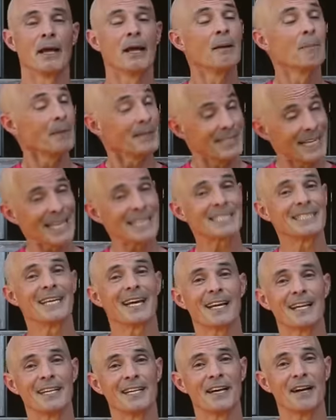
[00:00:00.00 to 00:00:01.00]
But that's
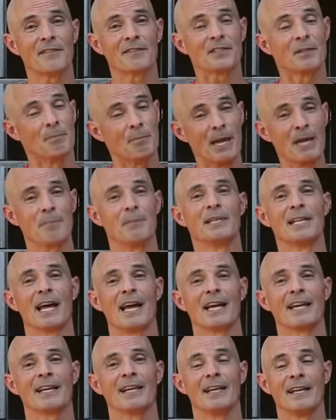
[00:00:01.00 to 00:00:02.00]
not enough to make me
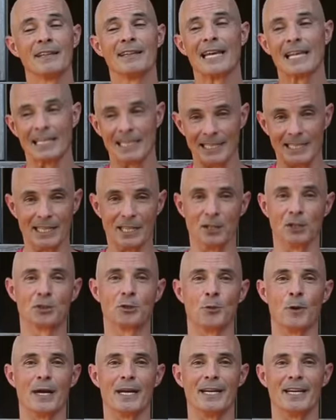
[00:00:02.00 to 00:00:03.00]
like that little
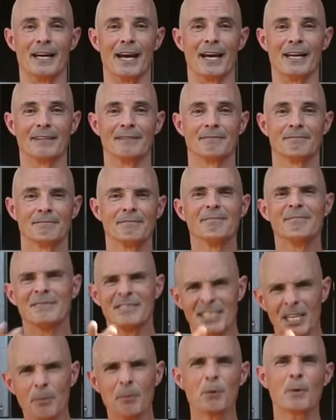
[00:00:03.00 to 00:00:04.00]
289.
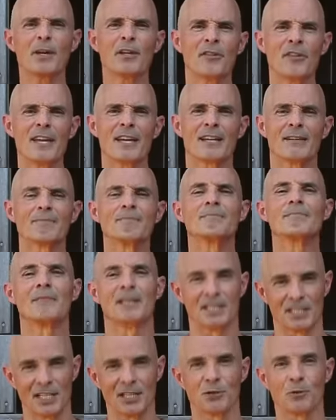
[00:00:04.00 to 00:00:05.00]
Tell me what you think.
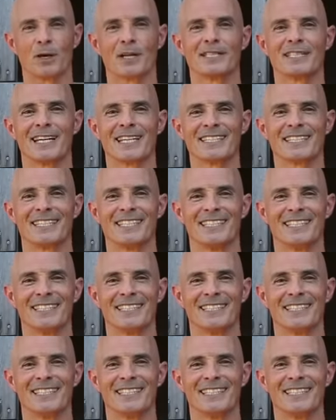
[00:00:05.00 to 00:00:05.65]
Let's get to our test. So